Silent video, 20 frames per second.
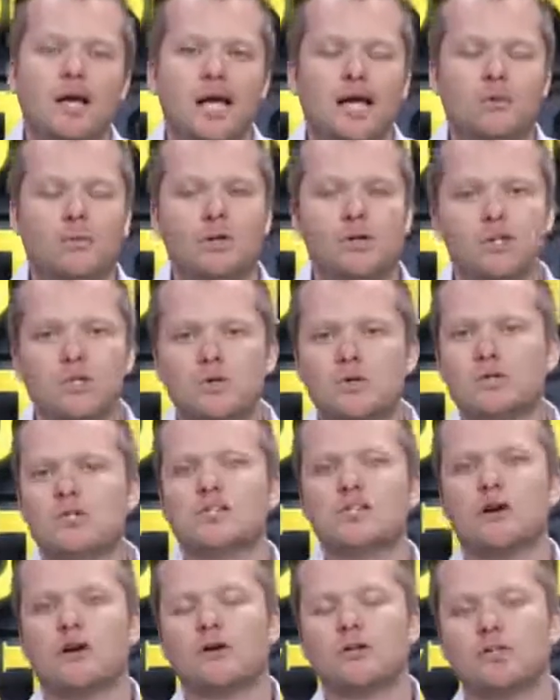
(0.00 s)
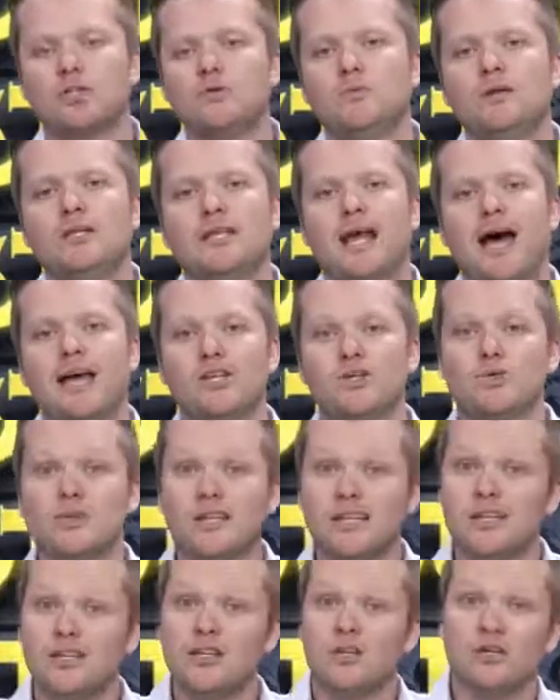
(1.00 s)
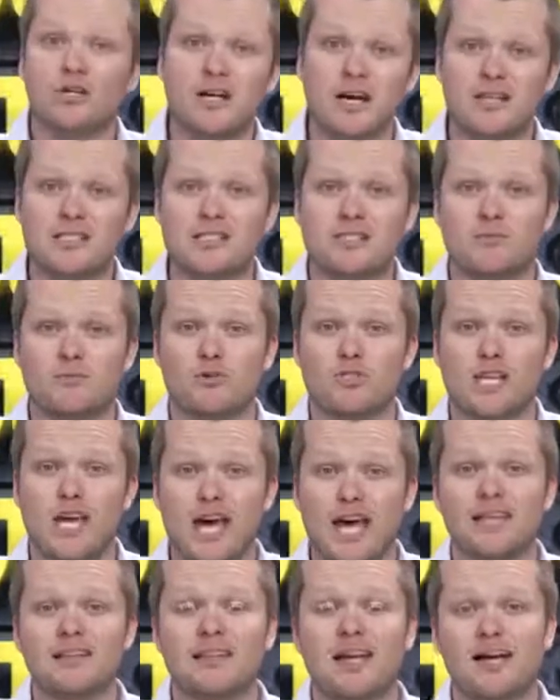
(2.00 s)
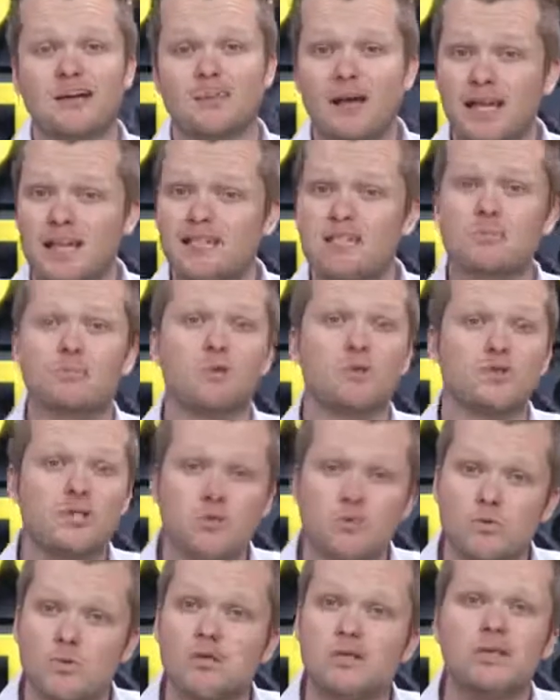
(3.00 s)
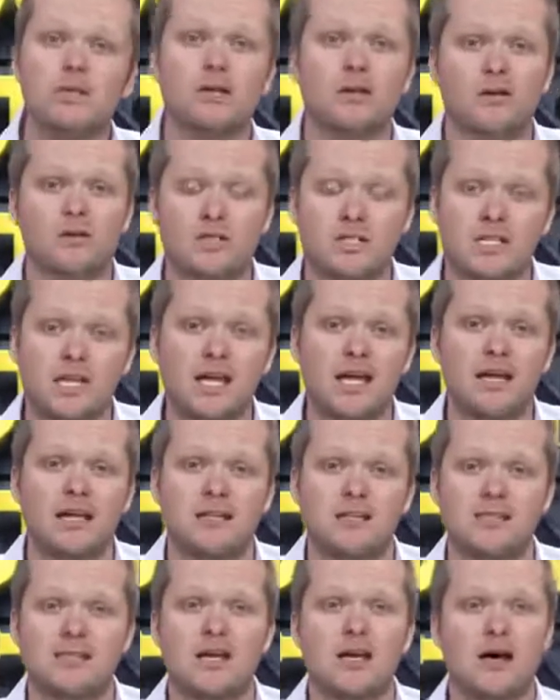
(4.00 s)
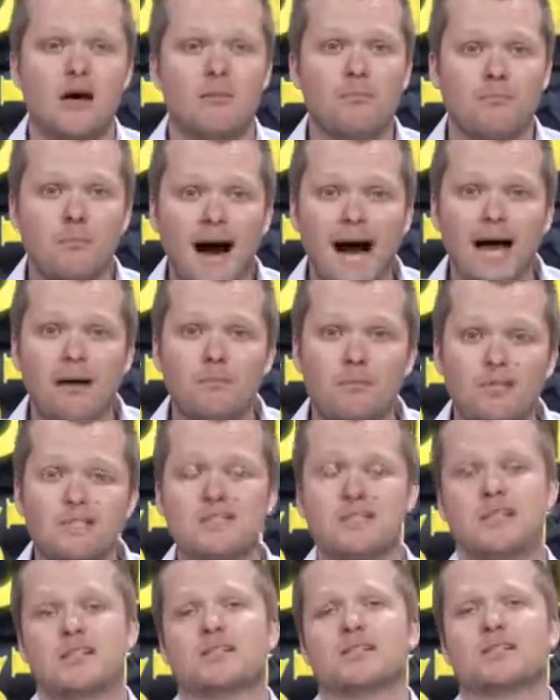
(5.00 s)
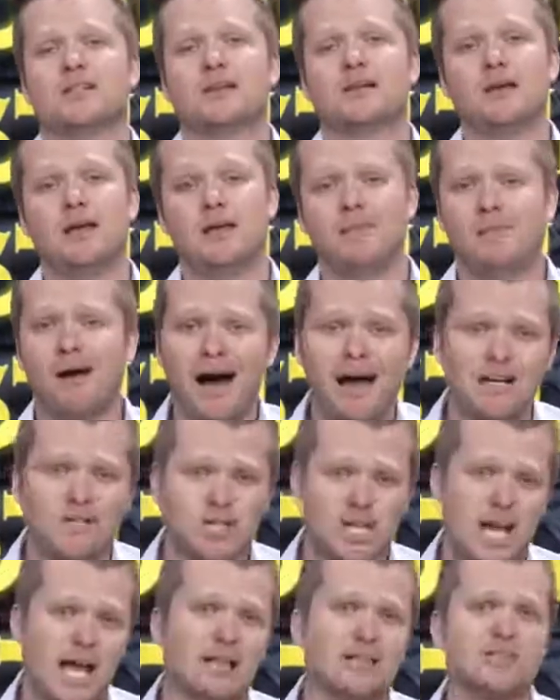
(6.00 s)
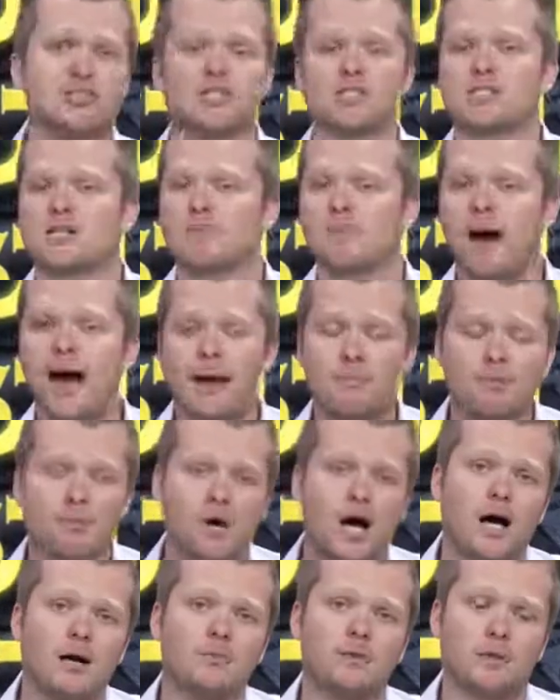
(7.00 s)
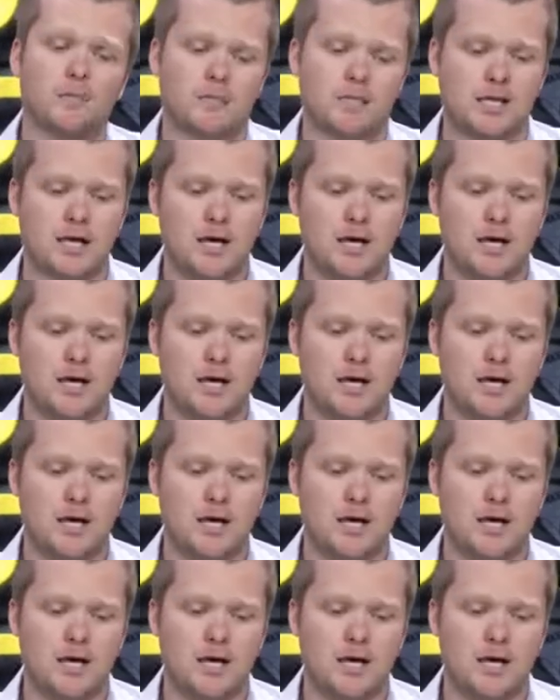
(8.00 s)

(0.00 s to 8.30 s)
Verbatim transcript: And when you can start doing that, you get into your customer's head like, man, this person really understands my business and, and my challenges and my problems.